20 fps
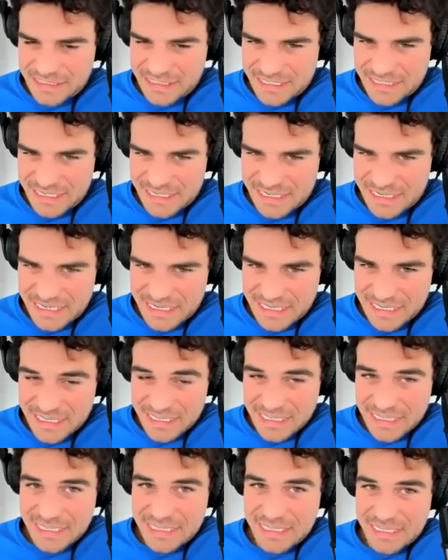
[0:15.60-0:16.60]

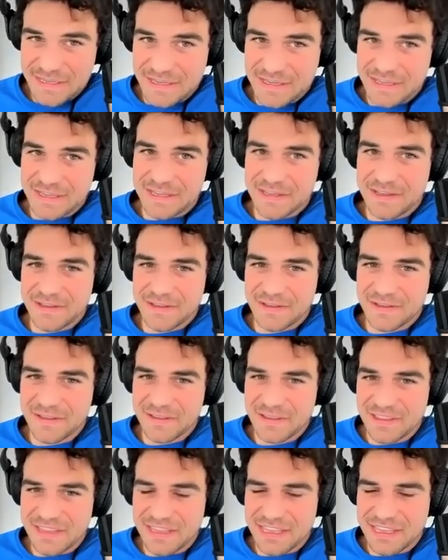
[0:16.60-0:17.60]

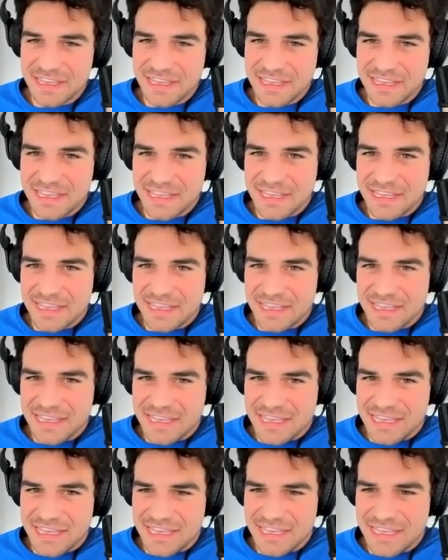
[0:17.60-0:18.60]

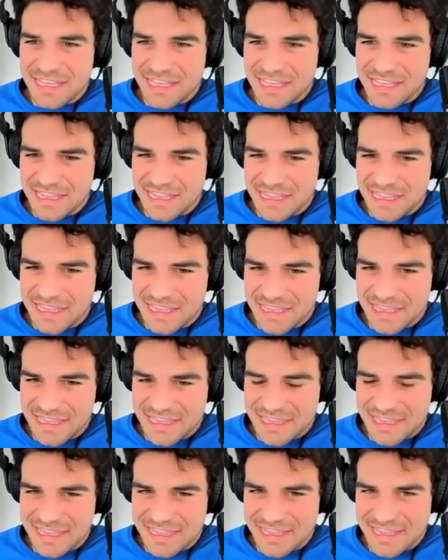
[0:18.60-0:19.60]

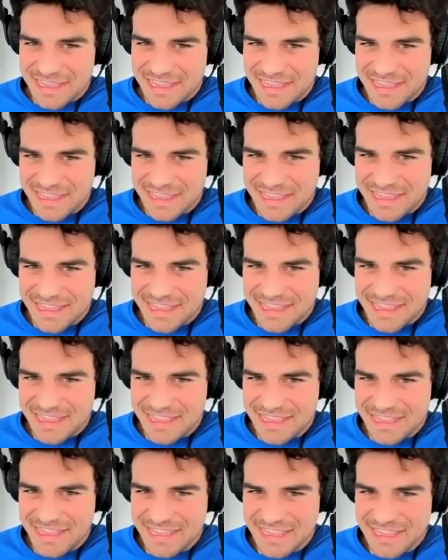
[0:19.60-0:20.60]

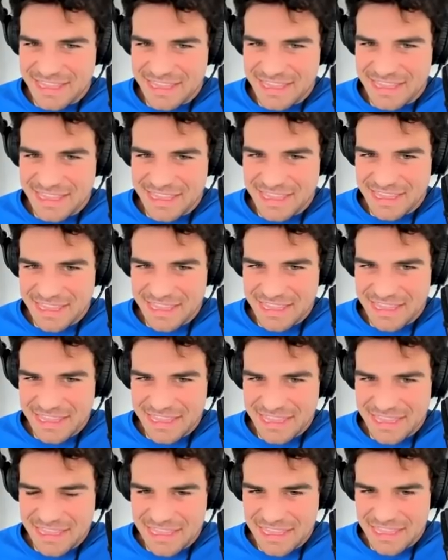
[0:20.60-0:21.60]

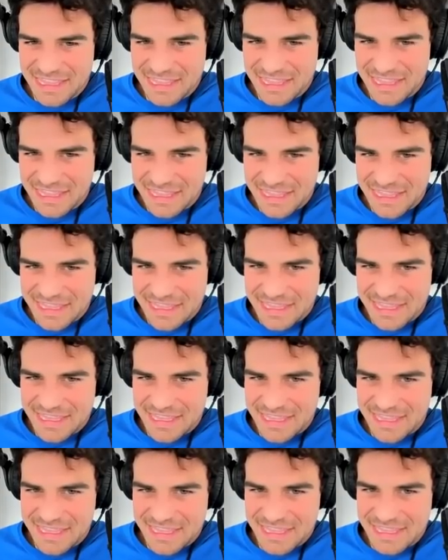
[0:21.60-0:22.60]

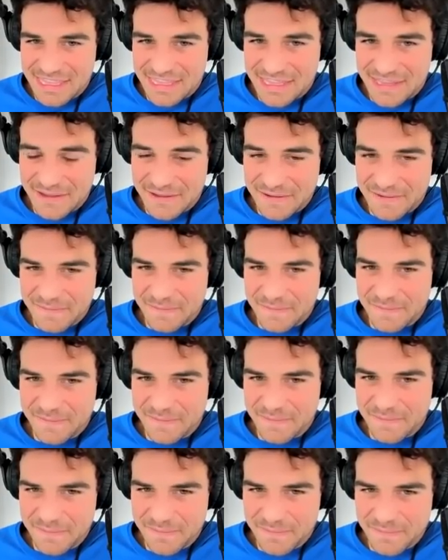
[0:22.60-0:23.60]
This person isn't speaking.